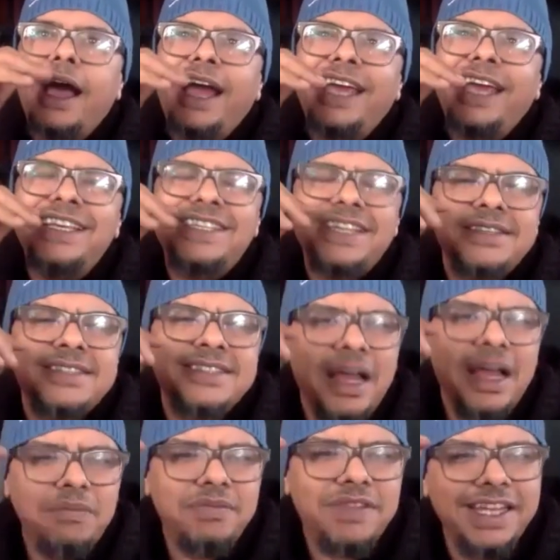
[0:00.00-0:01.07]
Is there yeah.
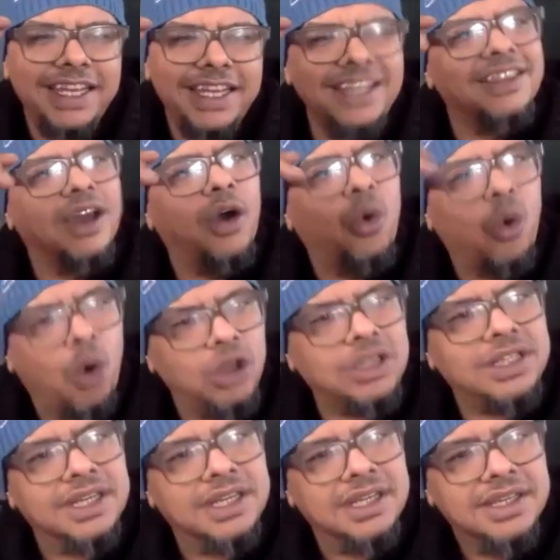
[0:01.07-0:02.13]
something in the
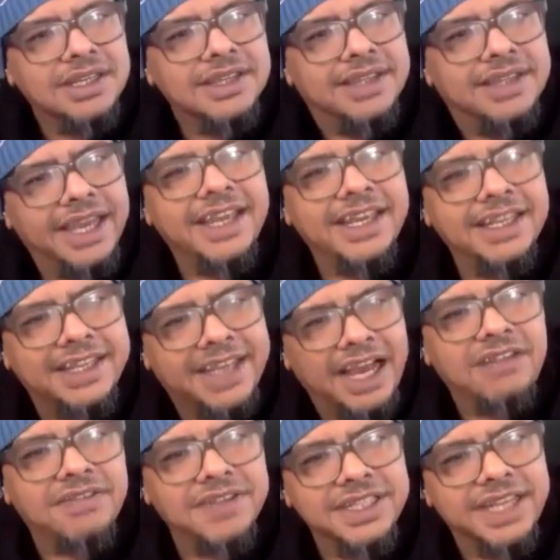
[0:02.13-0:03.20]
water there in
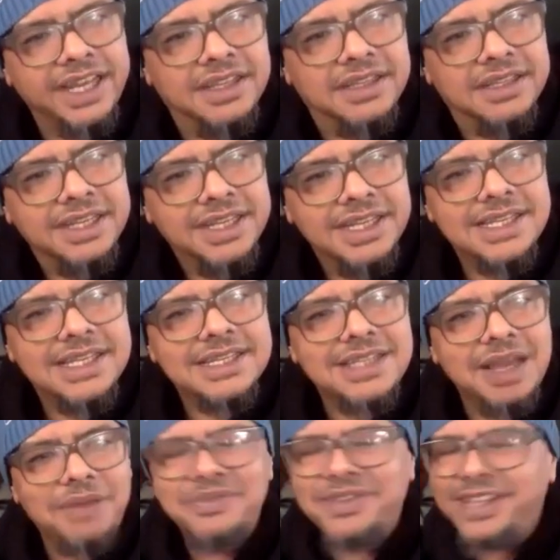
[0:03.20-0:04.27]
Gelvandale? Is there
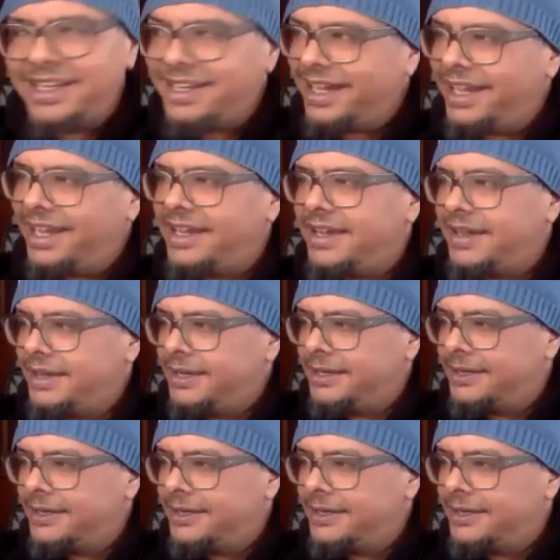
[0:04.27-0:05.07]
something there? In,